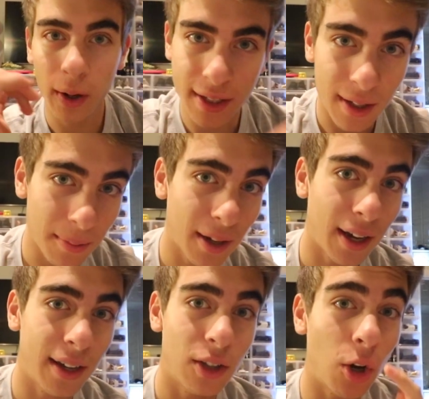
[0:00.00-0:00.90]
What's up,
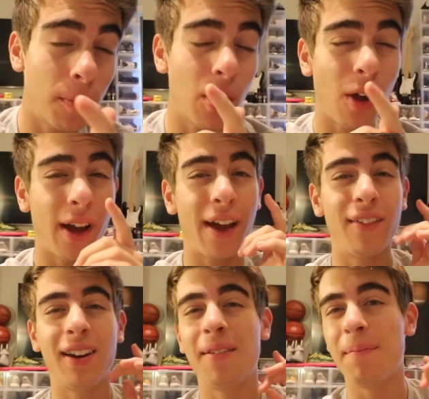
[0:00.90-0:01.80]
guys? Hope you all are
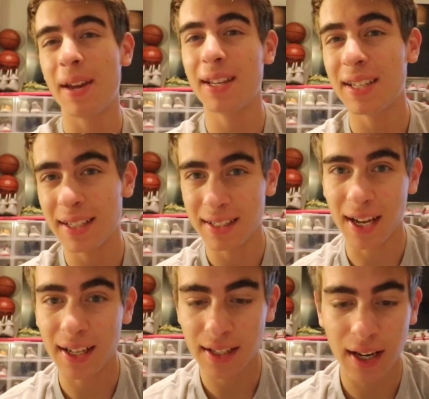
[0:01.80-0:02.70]
having an amazing
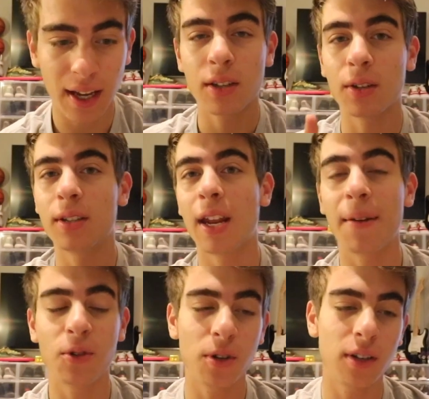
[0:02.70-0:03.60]
day today. So today
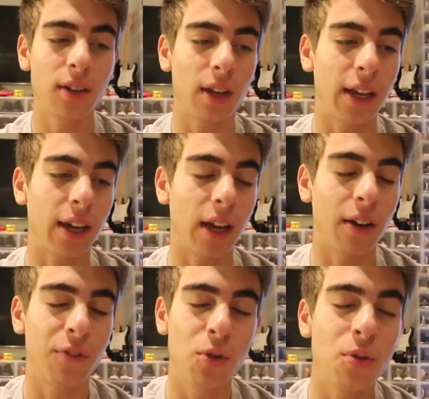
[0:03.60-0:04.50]
I'm doing like
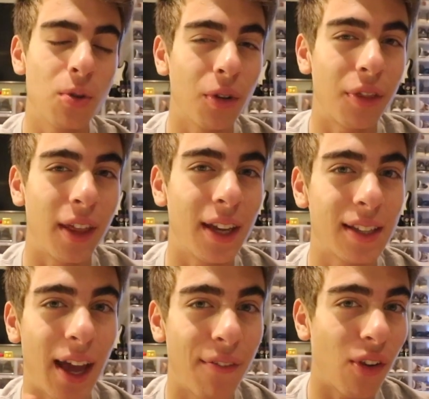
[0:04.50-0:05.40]
a few cool
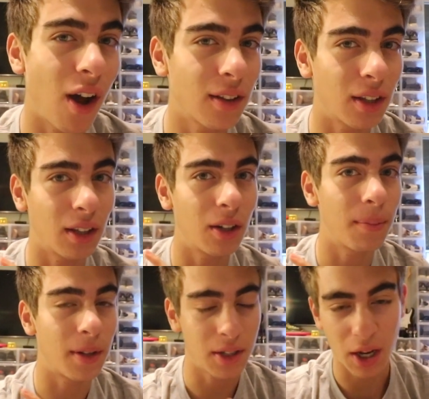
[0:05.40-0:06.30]
things. I vlogged a little
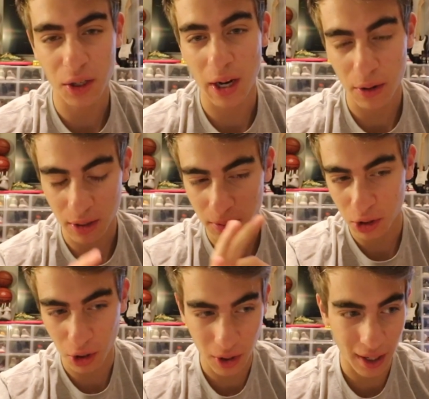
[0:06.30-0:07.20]
bit yesterday, which I'm gonna
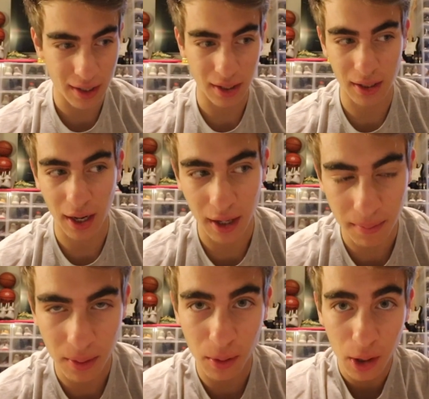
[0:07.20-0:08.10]
show you guys in a
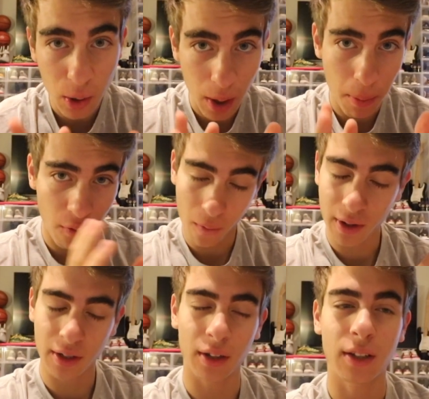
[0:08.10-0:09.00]
second, but really quick before
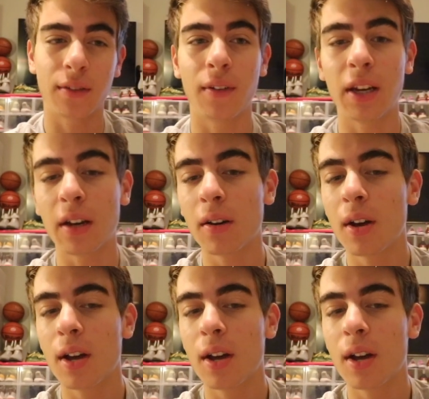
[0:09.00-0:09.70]
we start this video,